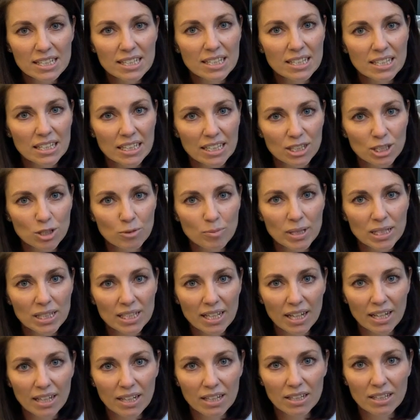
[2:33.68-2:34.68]
that need to be
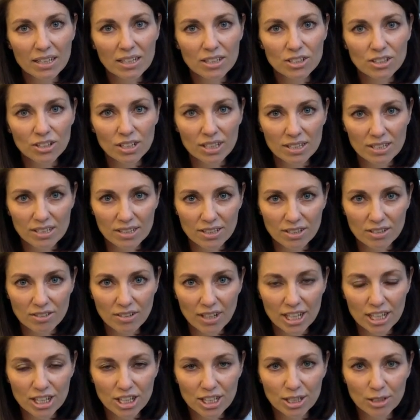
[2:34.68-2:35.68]
taken into
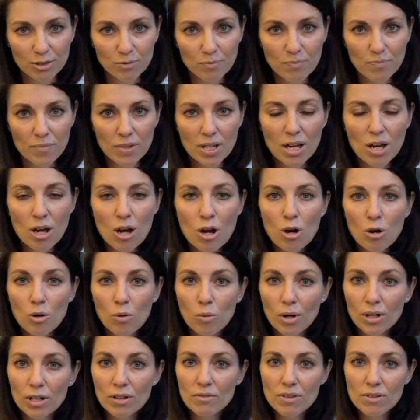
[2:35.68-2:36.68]
consideration.
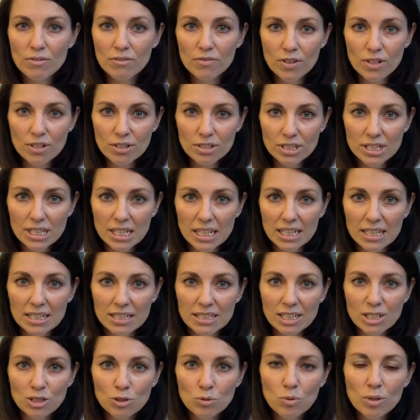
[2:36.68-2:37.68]
One of the first things
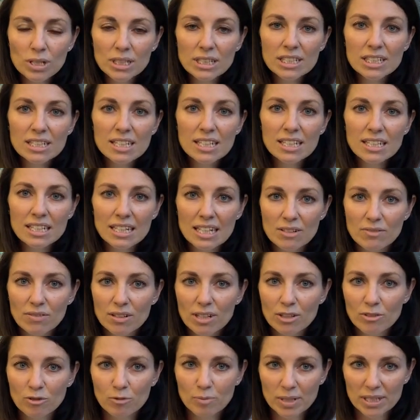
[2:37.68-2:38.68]
is, what is the level
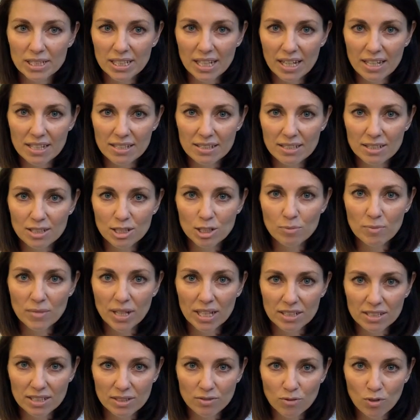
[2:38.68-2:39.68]
of mosaicism
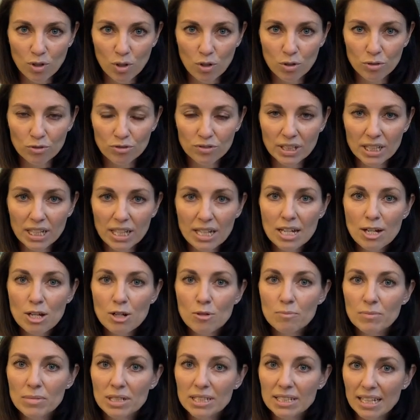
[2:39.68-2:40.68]
that's involved?
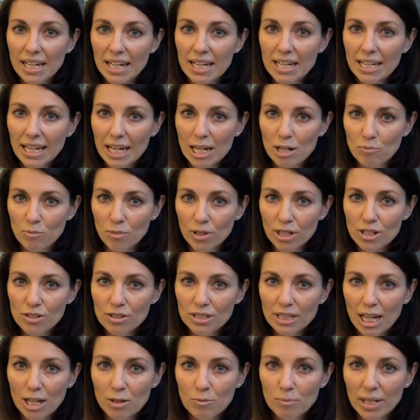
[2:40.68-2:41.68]
Mosaic embryos
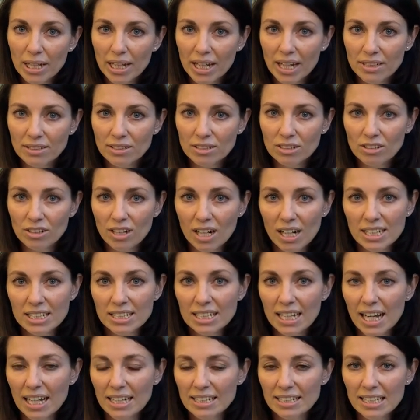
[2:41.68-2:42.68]
can be categorized
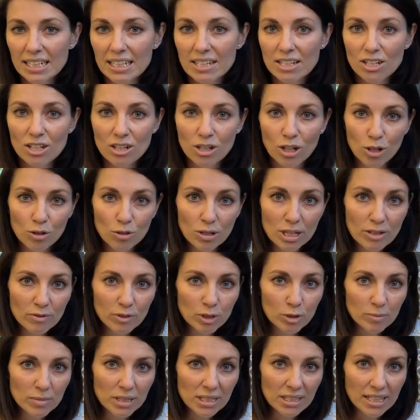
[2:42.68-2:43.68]
as either low-level
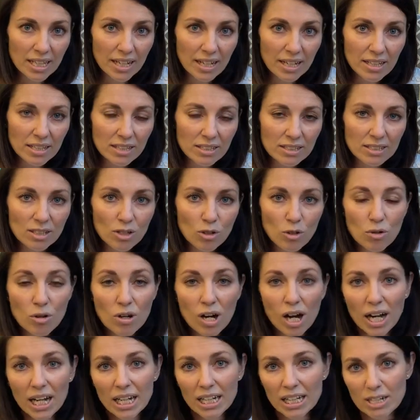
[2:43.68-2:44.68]
mosaics or
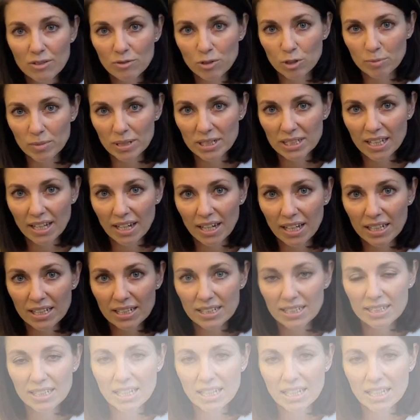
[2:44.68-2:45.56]
high-level mosaics.